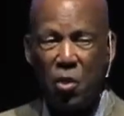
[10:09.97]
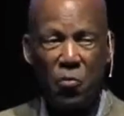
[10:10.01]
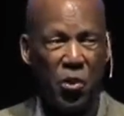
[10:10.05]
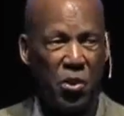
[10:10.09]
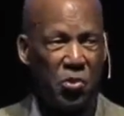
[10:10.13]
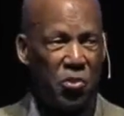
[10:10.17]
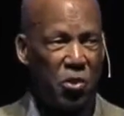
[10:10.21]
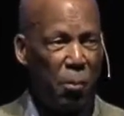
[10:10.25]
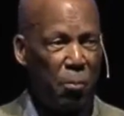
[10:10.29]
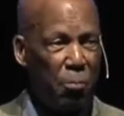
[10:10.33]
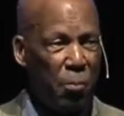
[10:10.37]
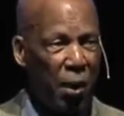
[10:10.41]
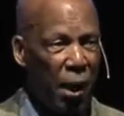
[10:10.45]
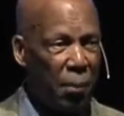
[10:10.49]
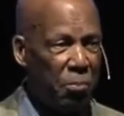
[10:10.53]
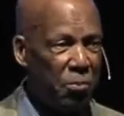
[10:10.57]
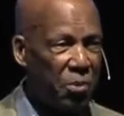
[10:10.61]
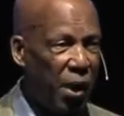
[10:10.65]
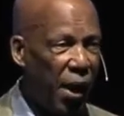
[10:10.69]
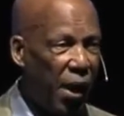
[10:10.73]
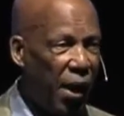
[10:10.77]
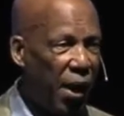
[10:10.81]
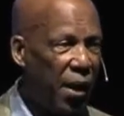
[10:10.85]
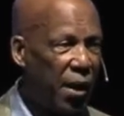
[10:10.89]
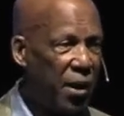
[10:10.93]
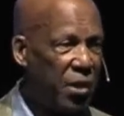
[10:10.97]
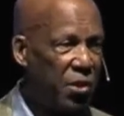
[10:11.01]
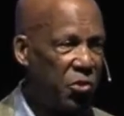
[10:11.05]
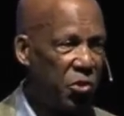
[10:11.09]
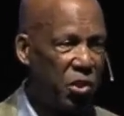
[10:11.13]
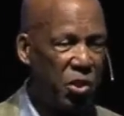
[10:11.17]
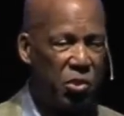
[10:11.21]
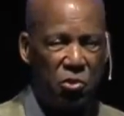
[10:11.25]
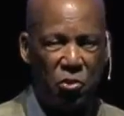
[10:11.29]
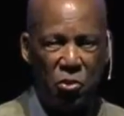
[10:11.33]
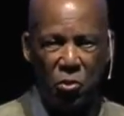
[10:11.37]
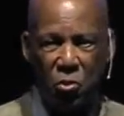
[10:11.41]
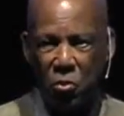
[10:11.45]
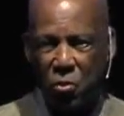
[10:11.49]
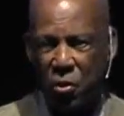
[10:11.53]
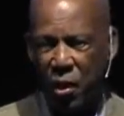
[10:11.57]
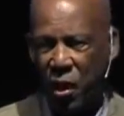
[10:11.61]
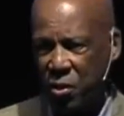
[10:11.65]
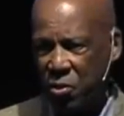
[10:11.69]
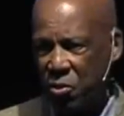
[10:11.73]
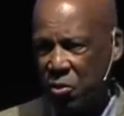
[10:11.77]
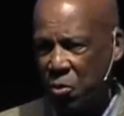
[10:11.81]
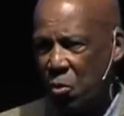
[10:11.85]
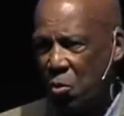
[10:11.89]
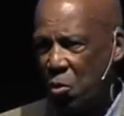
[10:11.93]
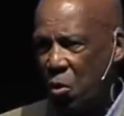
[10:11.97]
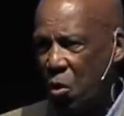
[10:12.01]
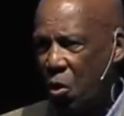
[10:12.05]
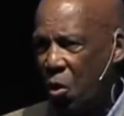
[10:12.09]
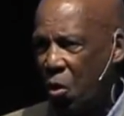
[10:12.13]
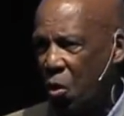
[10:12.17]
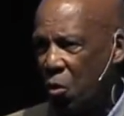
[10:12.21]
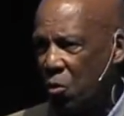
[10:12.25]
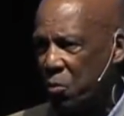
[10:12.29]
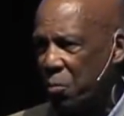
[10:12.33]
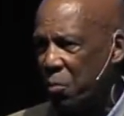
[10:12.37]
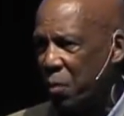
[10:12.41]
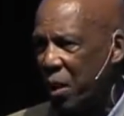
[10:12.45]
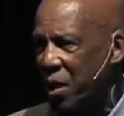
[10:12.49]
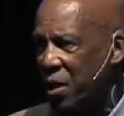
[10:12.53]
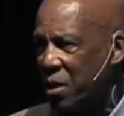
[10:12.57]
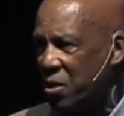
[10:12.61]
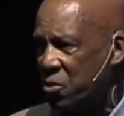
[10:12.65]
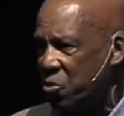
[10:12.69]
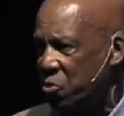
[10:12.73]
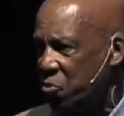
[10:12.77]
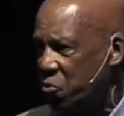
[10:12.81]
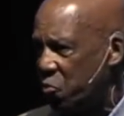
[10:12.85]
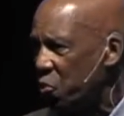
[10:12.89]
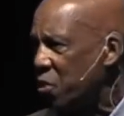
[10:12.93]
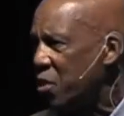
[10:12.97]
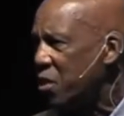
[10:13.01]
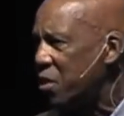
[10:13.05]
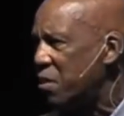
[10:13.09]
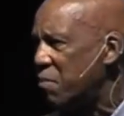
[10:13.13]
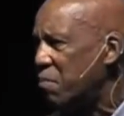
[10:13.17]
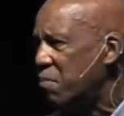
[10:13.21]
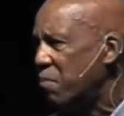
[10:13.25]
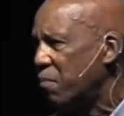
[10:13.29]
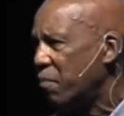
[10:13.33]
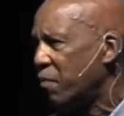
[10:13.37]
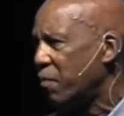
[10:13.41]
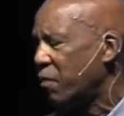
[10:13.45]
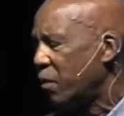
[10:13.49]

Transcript: us are baptized into that so-called mainstream,